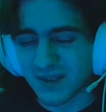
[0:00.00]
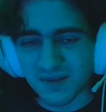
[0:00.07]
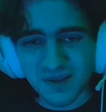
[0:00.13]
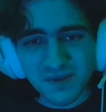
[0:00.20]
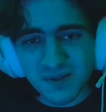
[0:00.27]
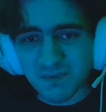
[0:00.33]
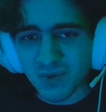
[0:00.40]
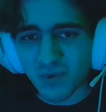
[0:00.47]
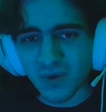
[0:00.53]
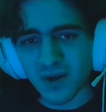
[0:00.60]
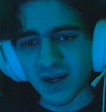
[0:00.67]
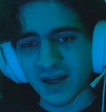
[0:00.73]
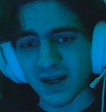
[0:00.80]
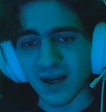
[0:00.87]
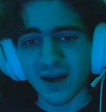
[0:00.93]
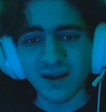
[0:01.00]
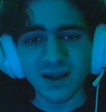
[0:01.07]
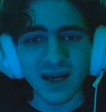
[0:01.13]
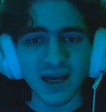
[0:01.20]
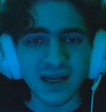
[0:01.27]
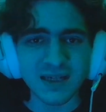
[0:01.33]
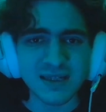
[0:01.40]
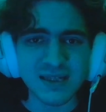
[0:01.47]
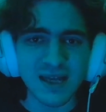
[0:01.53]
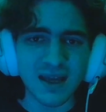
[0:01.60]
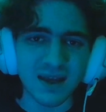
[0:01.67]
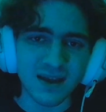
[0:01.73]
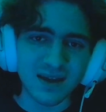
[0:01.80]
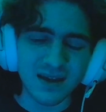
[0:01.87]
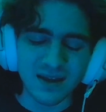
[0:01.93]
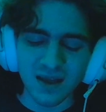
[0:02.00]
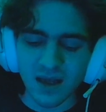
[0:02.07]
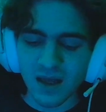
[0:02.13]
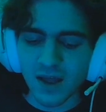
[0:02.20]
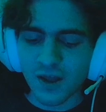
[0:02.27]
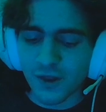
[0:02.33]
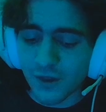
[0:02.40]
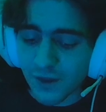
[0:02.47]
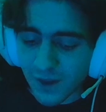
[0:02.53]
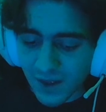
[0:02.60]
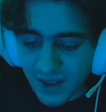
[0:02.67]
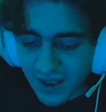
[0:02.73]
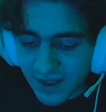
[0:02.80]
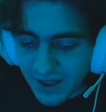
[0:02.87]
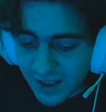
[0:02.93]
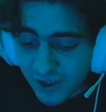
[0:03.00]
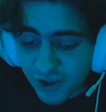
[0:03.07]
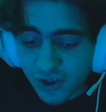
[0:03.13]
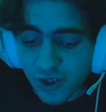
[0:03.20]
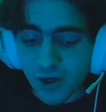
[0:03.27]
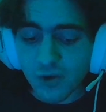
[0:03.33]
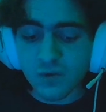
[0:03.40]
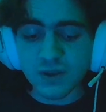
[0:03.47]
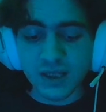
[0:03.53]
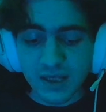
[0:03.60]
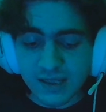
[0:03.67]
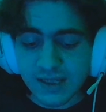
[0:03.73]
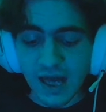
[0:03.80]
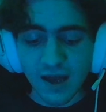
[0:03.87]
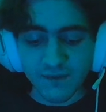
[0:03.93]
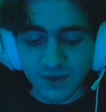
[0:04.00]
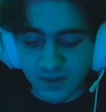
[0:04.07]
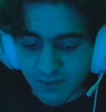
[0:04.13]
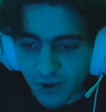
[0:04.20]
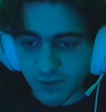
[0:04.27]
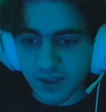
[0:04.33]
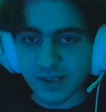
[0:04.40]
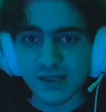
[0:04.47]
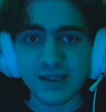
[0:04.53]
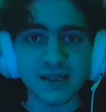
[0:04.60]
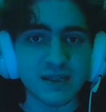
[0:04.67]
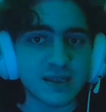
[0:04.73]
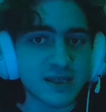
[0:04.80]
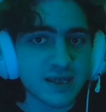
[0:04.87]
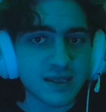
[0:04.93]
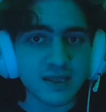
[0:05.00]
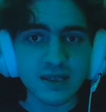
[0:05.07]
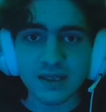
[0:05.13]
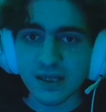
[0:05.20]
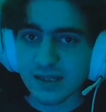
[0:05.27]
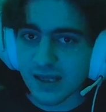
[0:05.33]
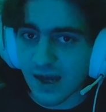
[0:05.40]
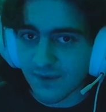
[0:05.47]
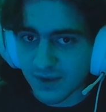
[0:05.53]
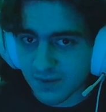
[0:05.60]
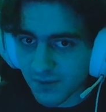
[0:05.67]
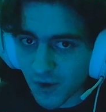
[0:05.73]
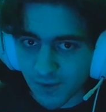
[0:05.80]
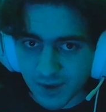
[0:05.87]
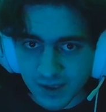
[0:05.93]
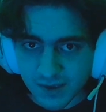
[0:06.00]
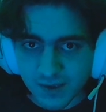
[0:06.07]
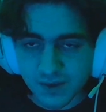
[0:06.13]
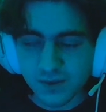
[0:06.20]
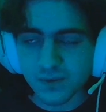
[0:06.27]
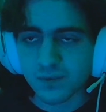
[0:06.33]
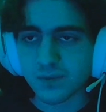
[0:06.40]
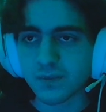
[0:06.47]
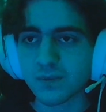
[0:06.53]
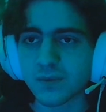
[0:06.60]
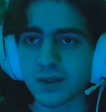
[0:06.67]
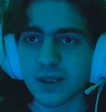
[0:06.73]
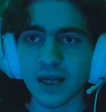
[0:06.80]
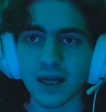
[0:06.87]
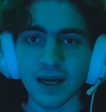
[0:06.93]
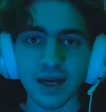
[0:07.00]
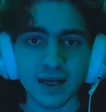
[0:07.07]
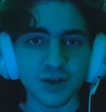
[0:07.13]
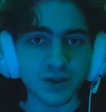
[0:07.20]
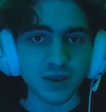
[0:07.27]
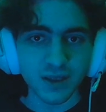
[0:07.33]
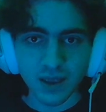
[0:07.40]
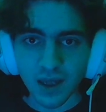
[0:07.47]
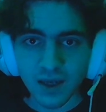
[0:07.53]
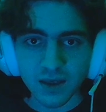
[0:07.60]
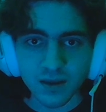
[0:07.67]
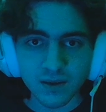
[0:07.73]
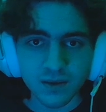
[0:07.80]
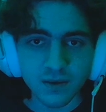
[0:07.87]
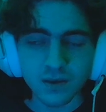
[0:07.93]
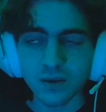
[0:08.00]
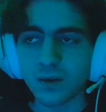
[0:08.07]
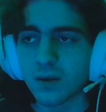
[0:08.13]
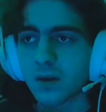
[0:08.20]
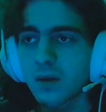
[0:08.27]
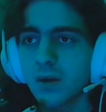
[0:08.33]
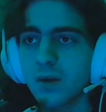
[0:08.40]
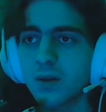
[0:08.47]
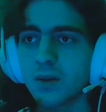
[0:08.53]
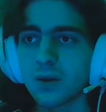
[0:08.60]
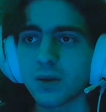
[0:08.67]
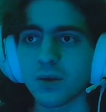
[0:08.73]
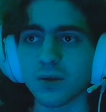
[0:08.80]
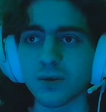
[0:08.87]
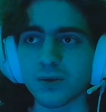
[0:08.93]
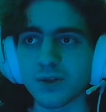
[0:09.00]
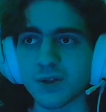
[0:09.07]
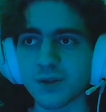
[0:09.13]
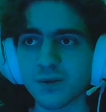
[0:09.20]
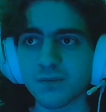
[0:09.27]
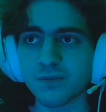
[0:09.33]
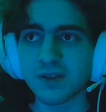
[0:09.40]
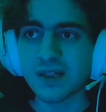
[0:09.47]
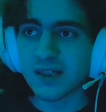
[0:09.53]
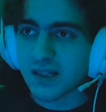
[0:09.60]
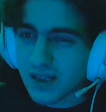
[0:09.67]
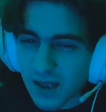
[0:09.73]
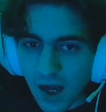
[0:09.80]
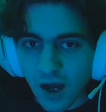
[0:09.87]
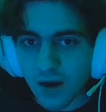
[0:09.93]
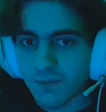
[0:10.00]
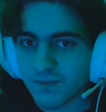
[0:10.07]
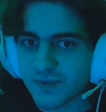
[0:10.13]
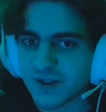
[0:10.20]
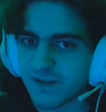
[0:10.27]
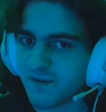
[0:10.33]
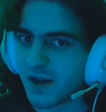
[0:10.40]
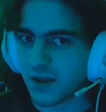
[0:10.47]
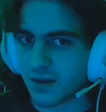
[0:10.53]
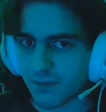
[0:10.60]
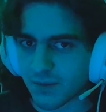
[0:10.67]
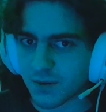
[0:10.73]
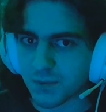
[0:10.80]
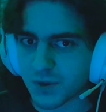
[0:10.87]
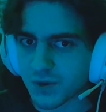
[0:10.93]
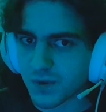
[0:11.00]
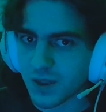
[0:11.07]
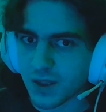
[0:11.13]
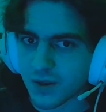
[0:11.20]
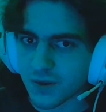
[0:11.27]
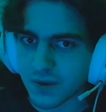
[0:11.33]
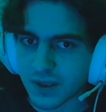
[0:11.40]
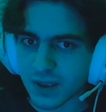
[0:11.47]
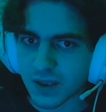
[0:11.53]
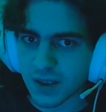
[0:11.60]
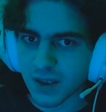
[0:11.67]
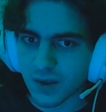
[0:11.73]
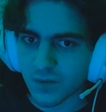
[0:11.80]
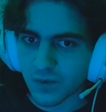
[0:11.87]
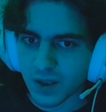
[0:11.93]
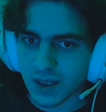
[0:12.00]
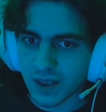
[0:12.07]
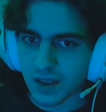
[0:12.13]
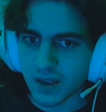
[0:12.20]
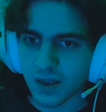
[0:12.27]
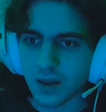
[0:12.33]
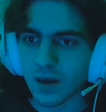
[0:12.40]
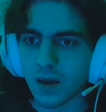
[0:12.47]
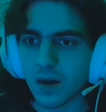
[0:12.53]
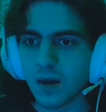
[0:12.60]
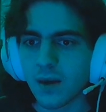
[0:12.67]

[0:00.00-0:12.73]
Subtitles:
was boring. I gotta say it. This show does have its moments. This season does have its moments that I actually like. There's some development between Yuta and Rika.